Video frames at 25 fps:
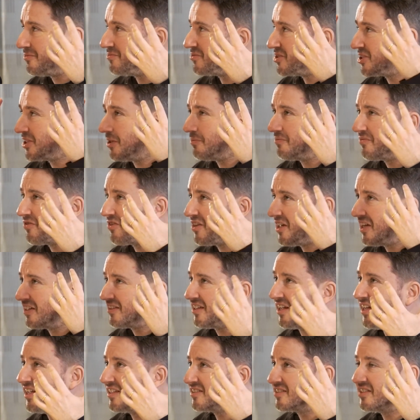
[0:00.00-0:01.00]
something
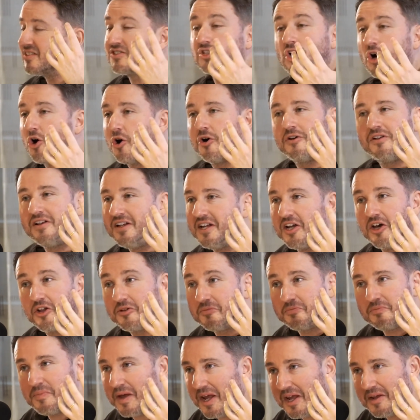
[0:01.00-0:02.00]
that exists only
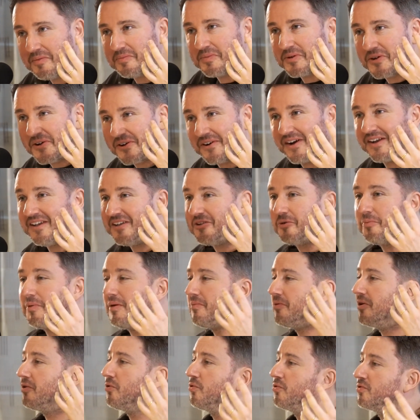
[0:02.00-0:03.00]
on paper. I know
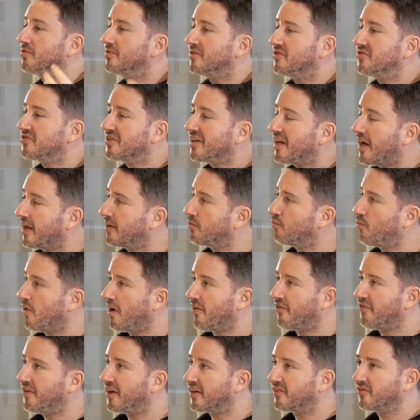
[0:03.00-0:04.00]
people who dislike
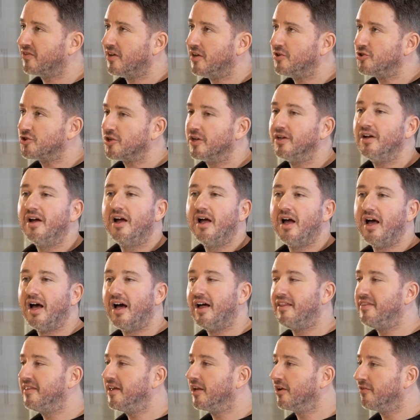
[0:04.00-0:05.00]
wealth taxation,
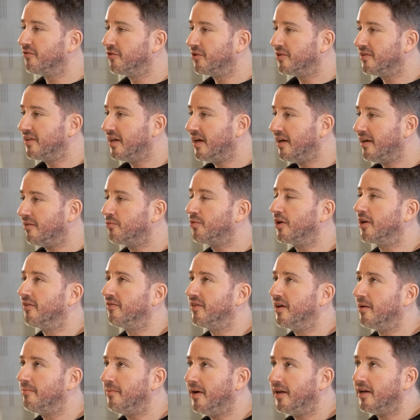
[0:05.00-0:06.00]
at the end of the day, one of
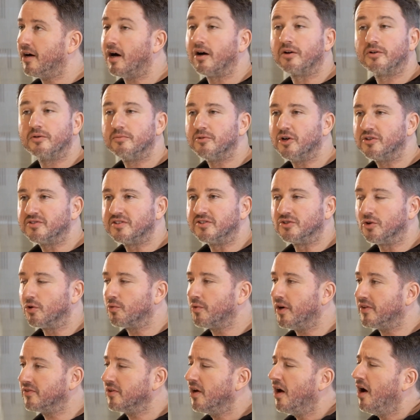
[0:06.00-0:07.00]
their main arguments is
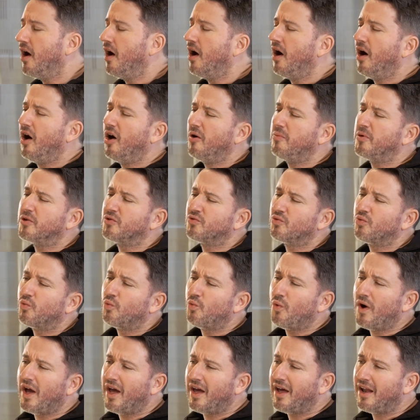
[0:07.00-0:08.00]
always, but
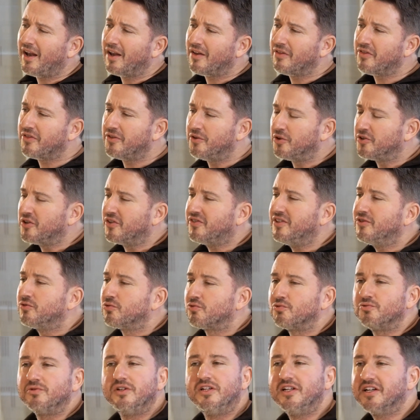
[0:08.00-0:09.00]
wealth, does
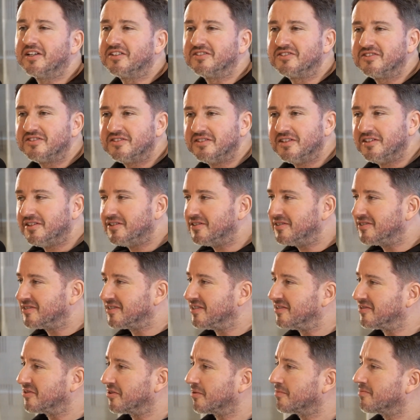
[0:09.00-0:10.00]
it really exist?
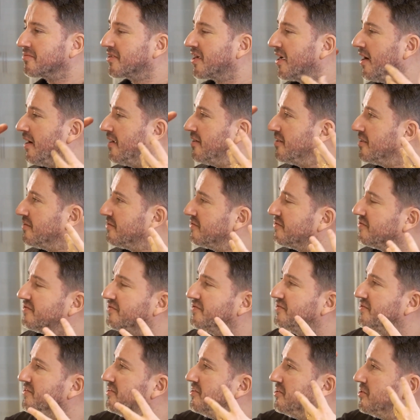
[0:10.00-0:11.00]
It's some kind of,